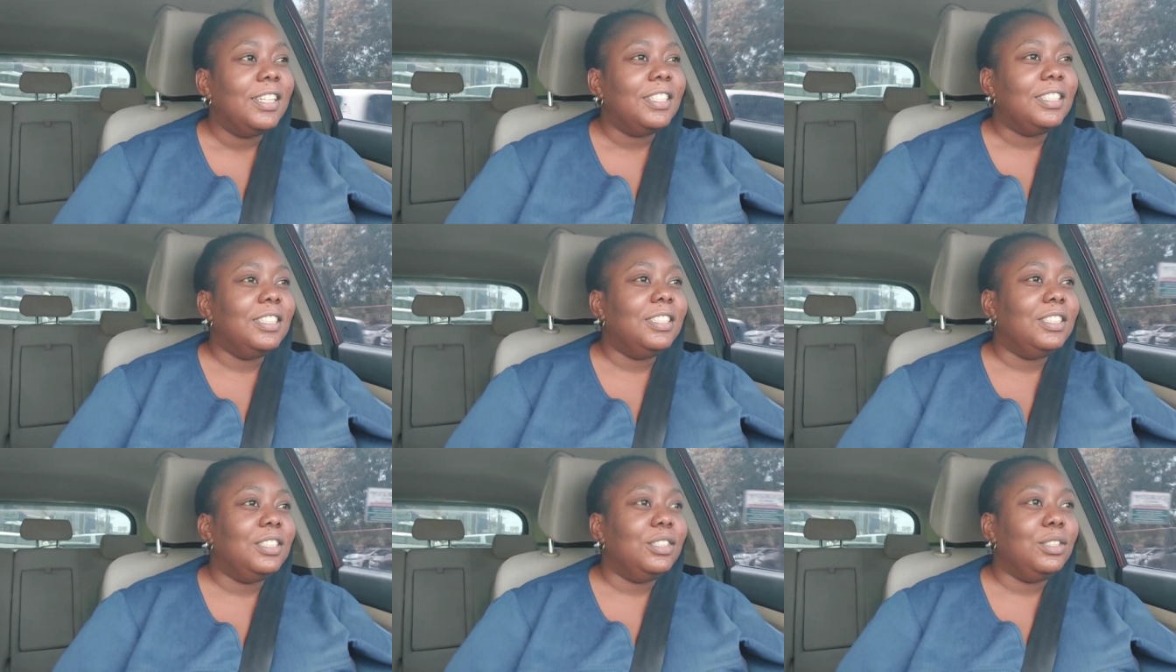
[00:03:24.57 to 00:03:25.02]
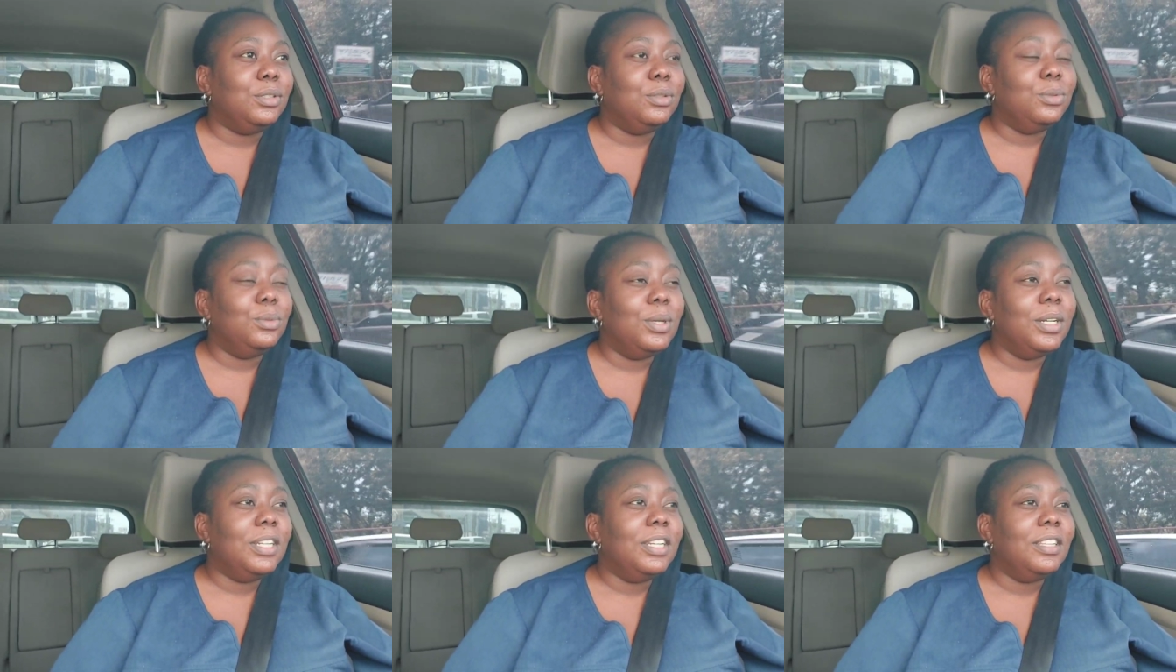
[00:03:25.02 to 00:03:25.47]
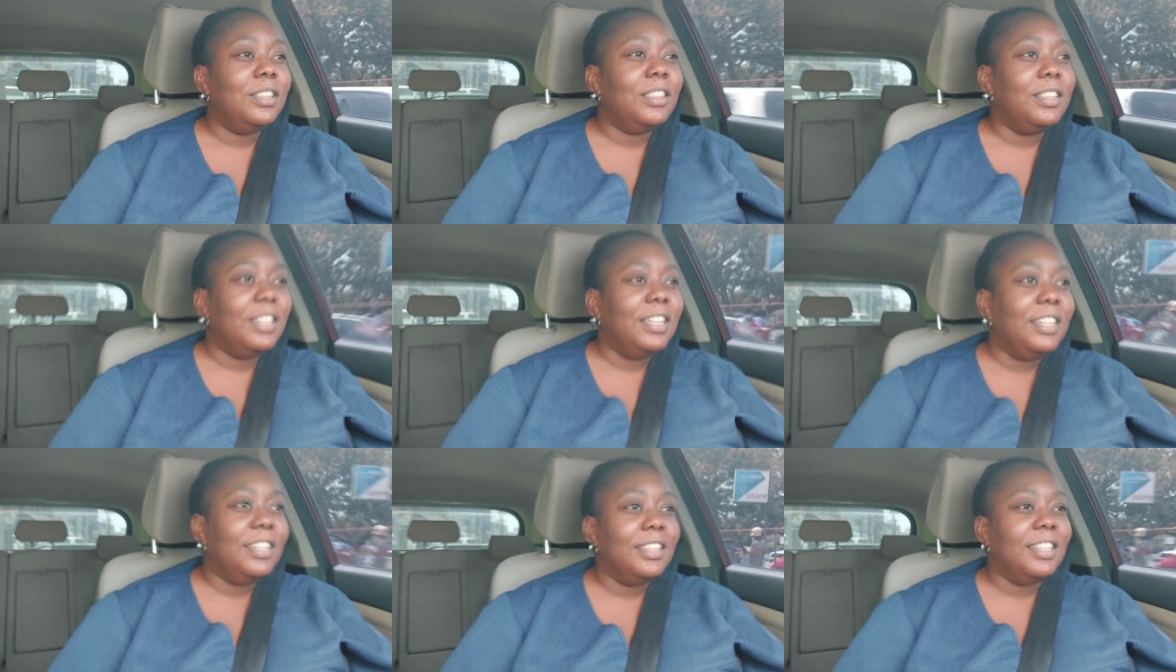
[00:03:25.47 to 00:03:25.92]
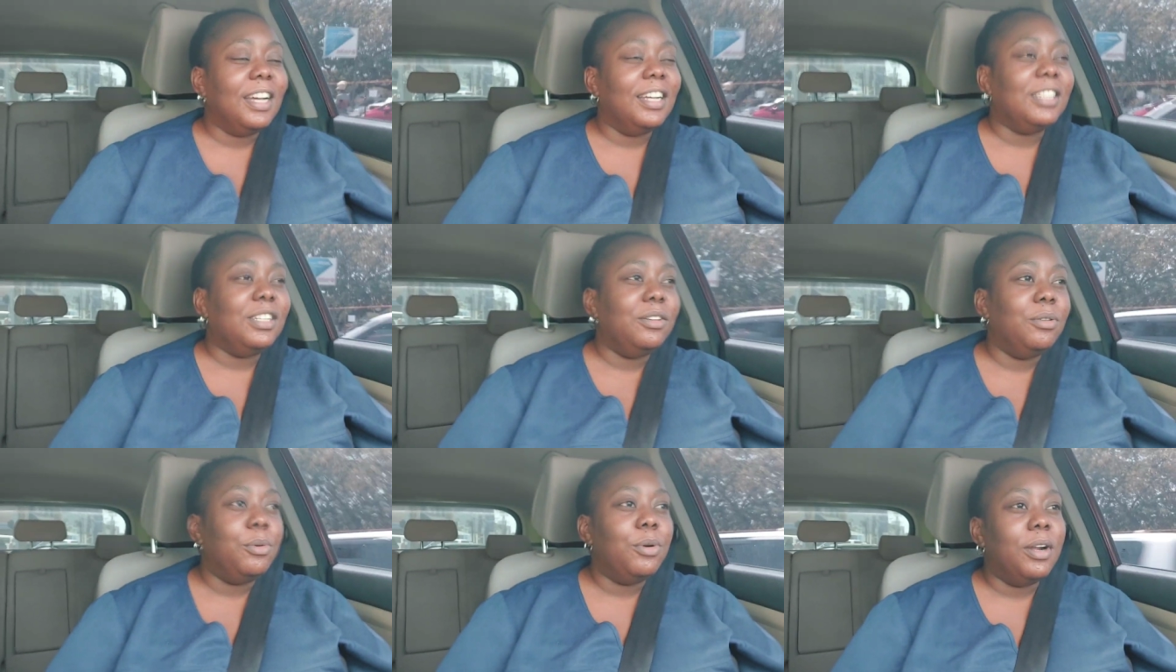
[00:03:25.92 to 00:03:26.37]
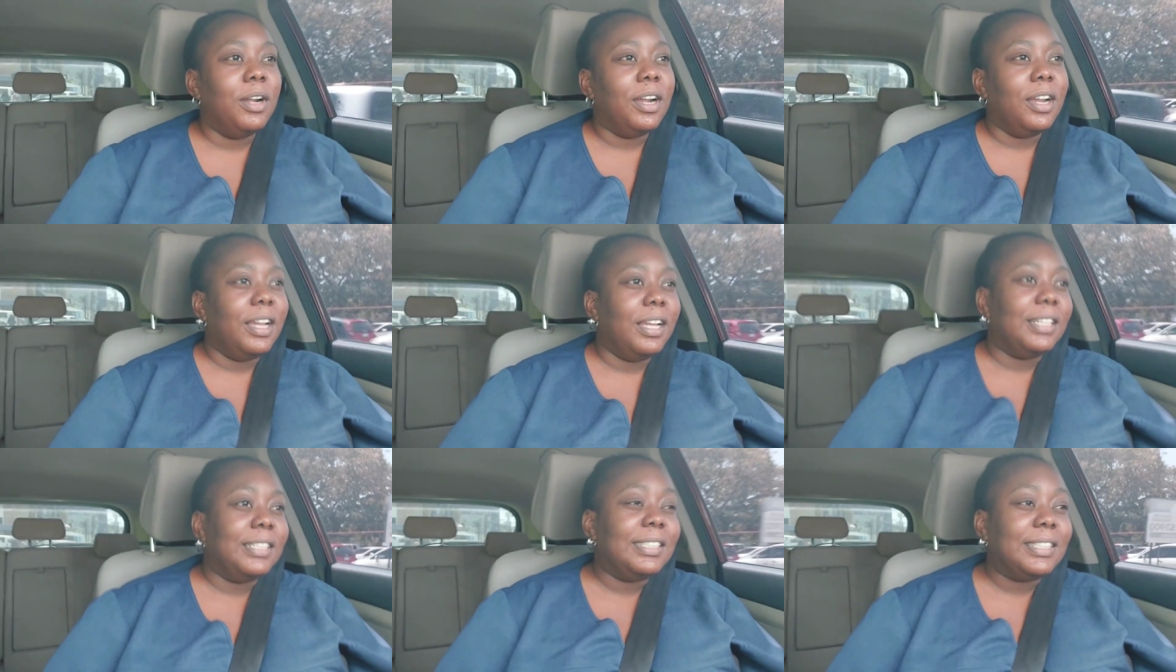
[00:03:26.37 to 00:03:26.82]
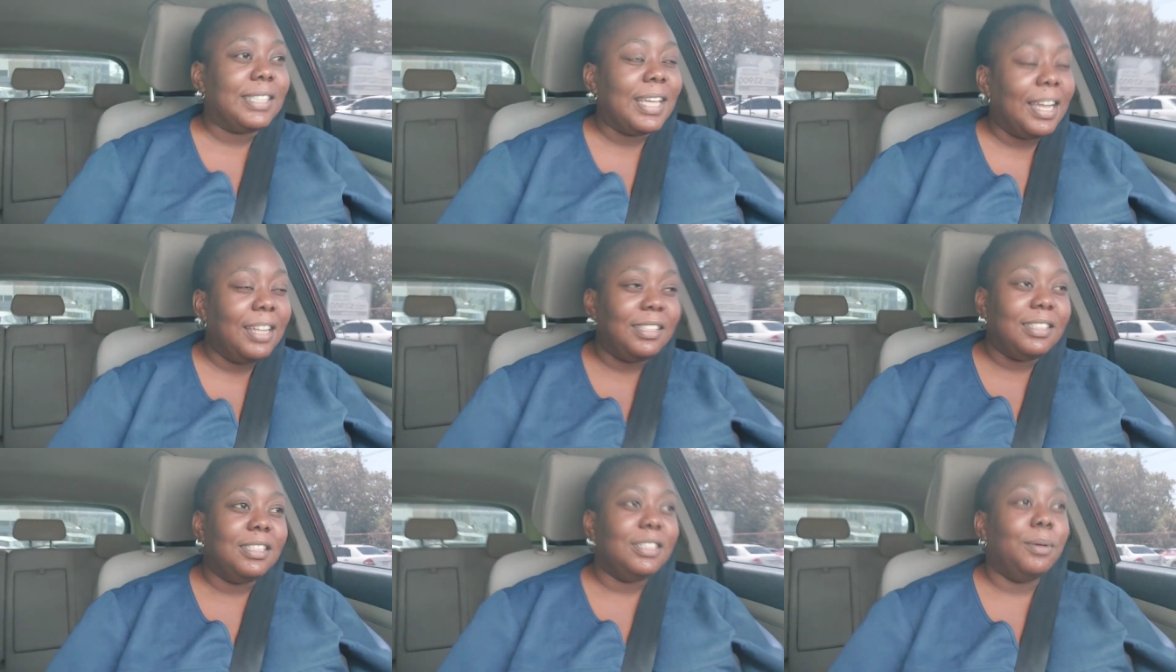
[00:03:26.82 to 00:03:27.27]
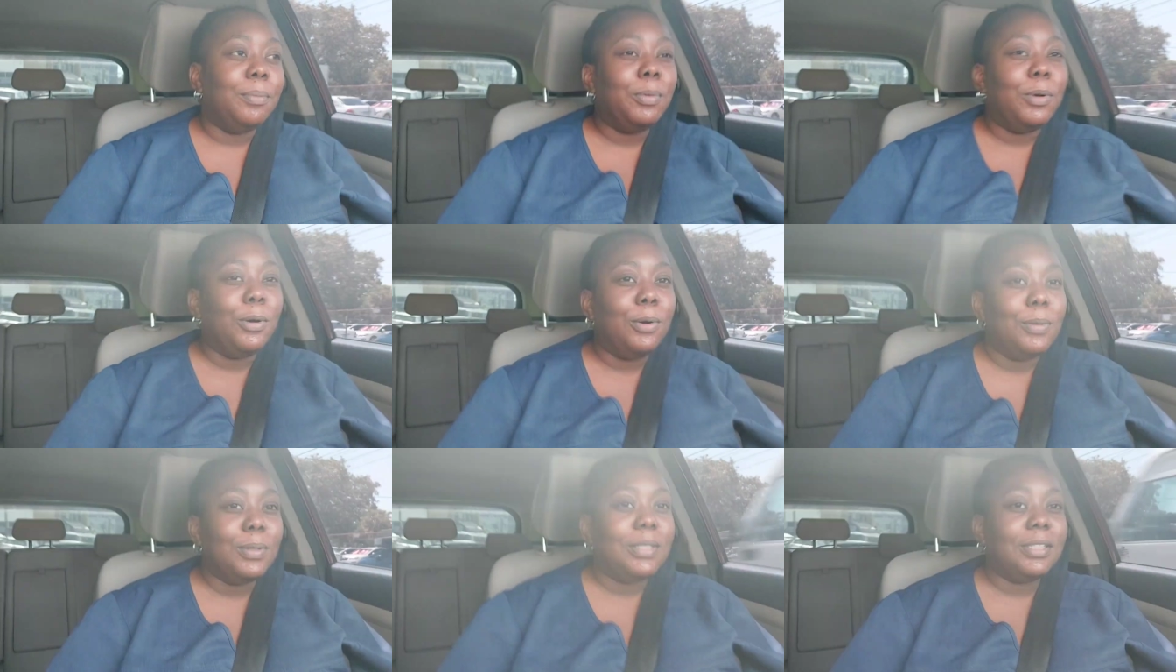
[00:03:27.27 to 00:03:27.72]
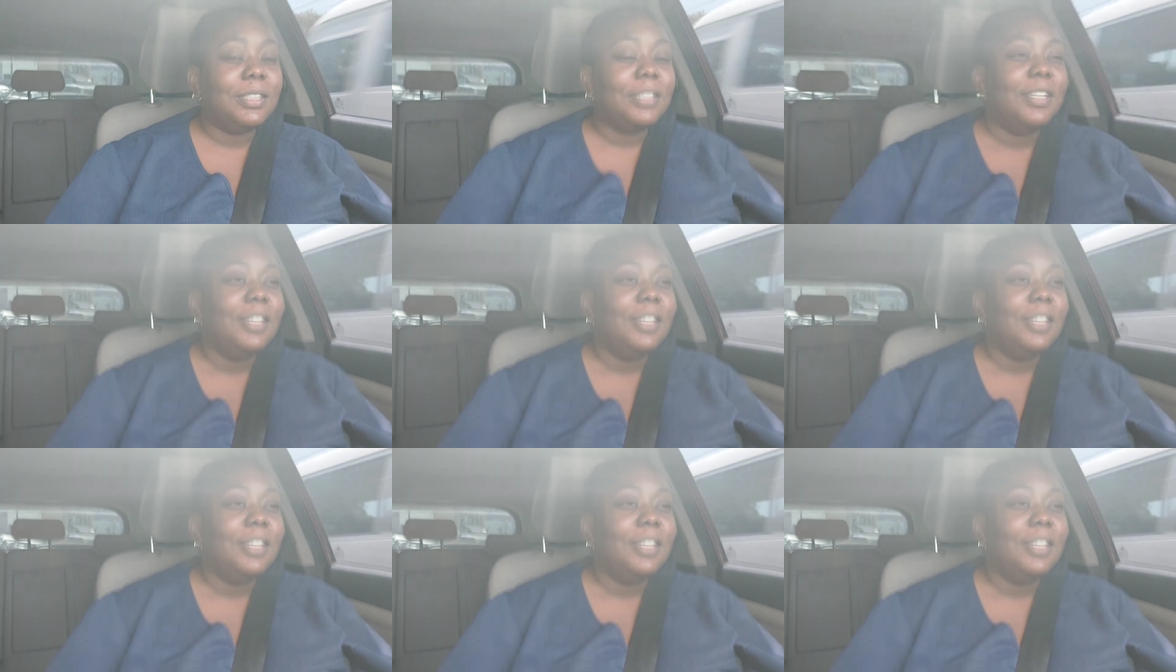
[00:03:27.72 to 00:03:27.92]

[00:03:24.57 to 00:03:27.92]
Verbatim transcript: Did you do anything that you were excited about?